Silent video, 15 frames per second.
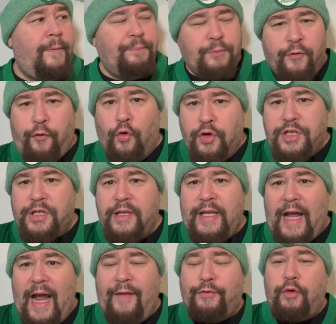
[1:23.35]
Fortunately,
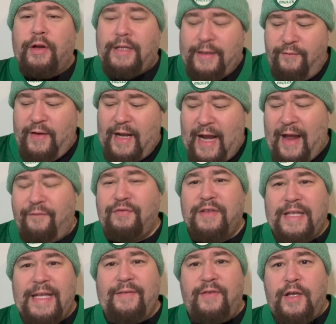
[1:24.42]
I have DirecTV. I have
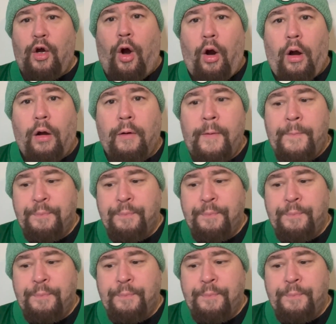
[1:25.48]
DVR.